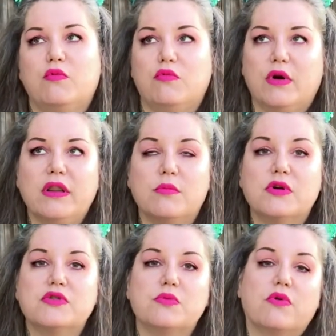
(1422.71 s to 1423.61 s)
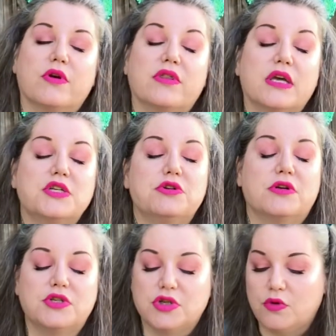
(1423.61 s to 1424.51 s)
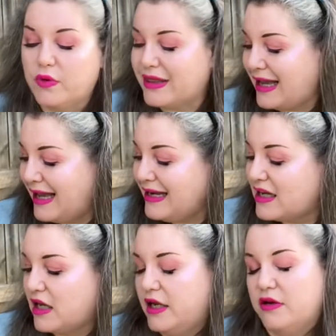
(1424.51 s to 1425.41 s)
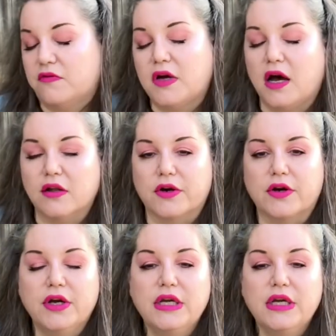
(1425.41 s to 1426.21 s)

one of the most important things you can do with any kind of collar